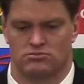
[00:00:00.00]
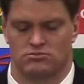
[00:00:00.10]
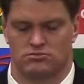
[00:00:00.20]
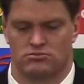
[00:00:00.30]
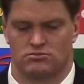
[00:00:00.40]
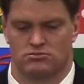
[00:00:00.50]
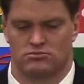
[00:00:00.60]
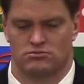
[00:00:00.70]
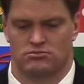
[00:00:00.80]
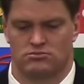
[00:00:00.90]

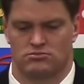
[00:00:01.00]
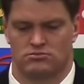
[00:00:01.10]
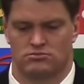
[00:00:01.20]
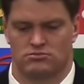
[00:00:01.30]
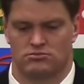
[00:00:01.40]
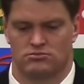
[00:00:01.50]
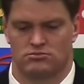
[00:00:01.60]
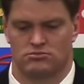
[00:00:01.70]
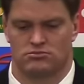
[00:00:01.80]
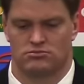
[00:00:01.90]

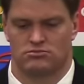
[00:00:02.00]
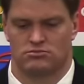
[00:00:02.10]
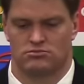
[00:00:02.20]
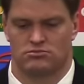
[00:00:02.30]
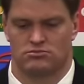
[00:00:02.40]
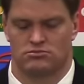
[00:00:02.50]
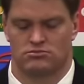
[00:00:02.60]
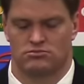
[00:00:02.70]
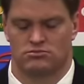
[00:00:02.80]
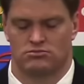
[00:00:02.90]

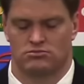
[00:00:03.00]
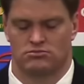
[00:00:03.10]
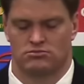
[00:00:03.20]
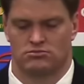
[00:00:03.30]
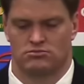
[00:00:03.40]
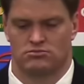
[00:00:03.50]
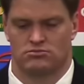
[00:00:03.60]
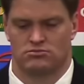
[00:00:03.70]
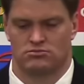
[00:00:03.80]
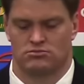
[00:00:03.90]

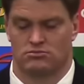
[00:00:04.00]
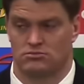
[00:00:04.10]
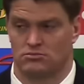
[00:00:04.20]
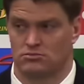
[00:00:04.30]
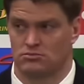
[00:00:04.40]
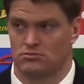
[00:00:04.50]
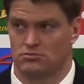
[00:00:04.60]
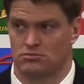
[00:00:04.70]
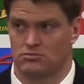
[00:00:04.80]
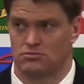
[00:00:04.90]

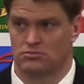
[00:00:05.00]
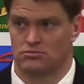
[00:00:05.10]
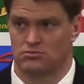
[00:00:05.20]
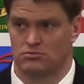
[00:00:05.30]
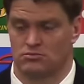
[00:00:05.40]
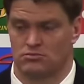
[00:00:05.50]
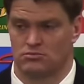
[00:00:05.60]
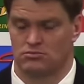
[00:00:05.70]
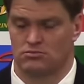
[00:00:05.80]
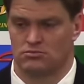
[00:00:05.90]

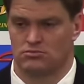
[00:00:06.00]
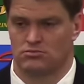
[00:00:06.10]
(silent)